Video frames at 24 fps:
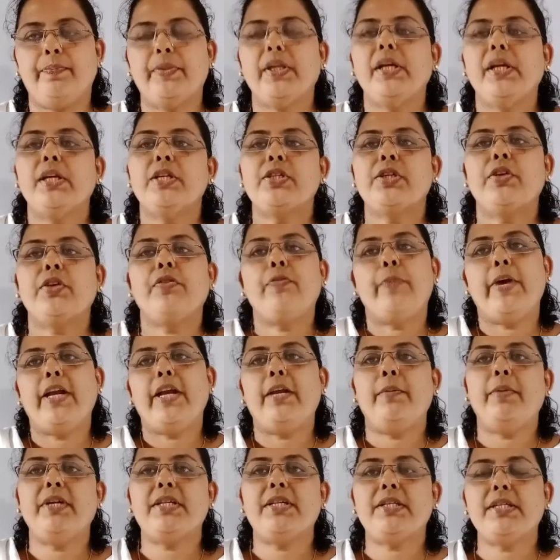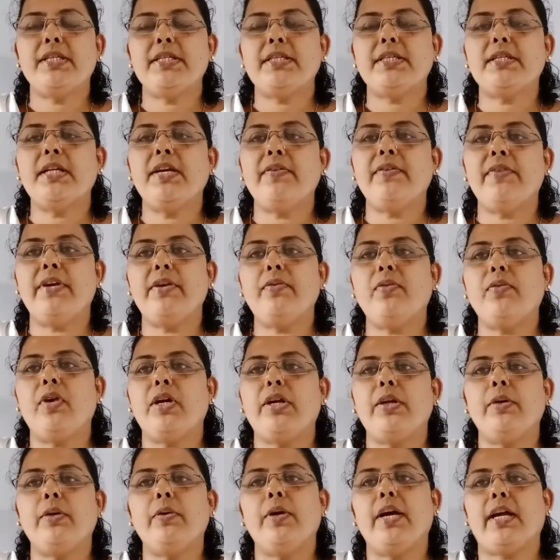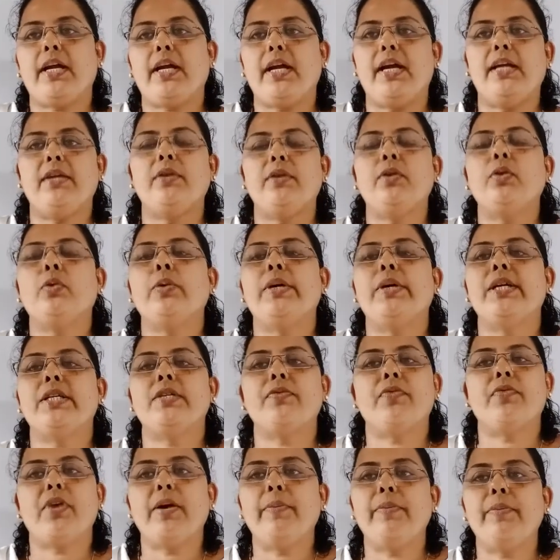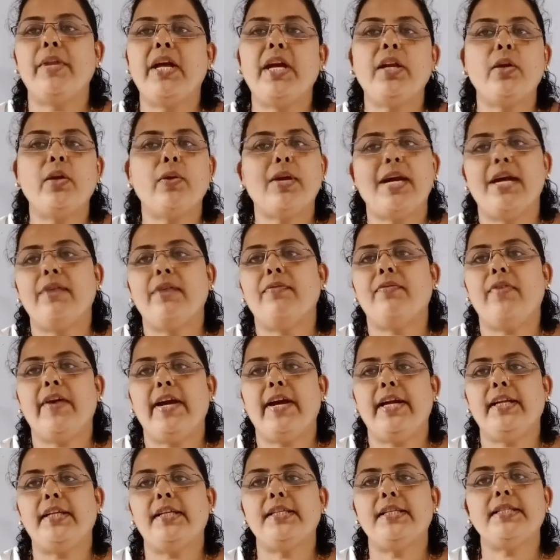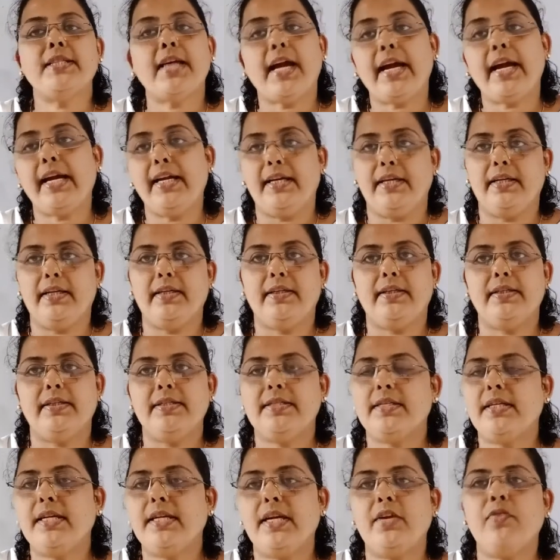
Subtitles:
So if perimeter is given, what you can do it from there, you can find the side, isn't it?